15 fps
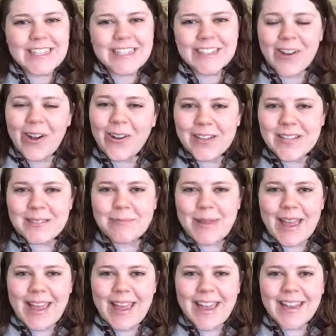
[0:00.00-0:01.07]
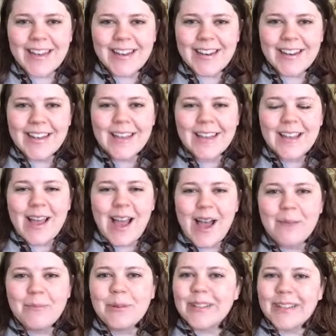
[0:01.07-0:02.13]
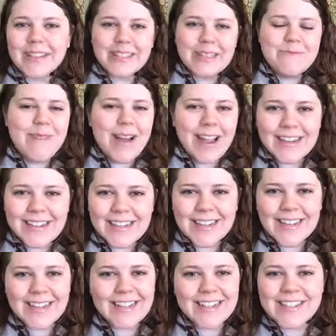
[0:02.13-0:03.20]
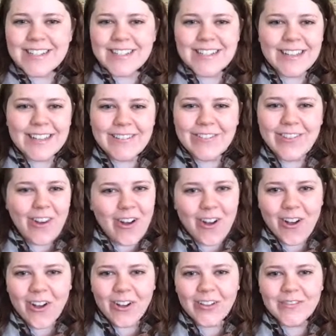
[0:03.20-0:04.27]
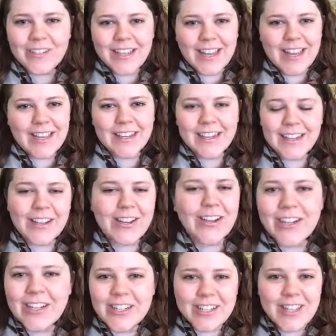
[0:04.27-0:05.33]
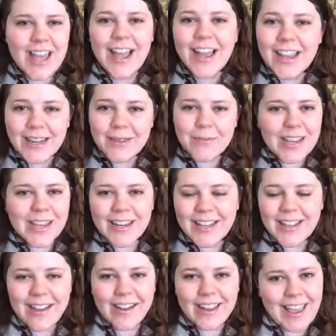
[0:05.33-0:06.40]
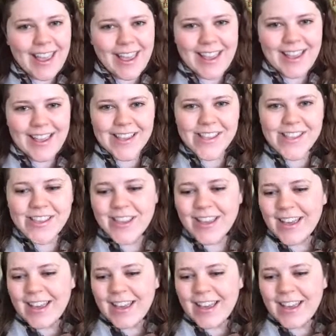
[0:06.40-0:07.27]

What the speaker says: He's always been politically minded and just involved, and encouraged that in me at a young age.